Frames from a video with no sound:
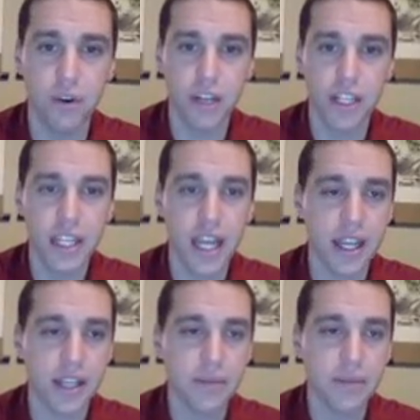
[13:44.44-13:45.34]
4, and
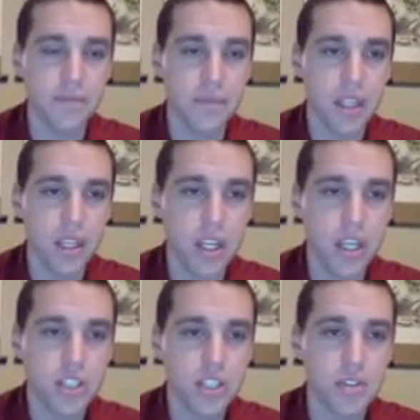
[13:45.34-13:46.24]
9.
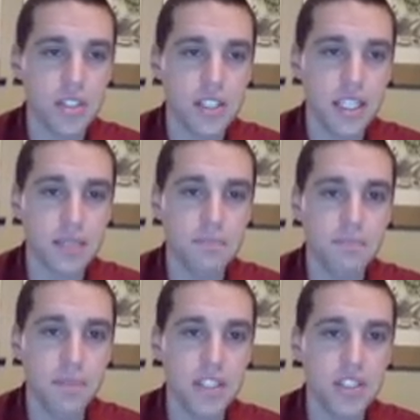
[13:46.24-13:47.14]
So
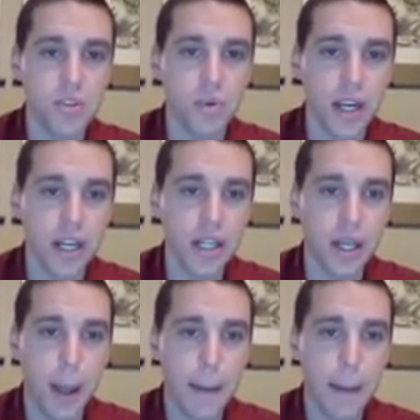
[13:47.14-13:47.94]
6b squared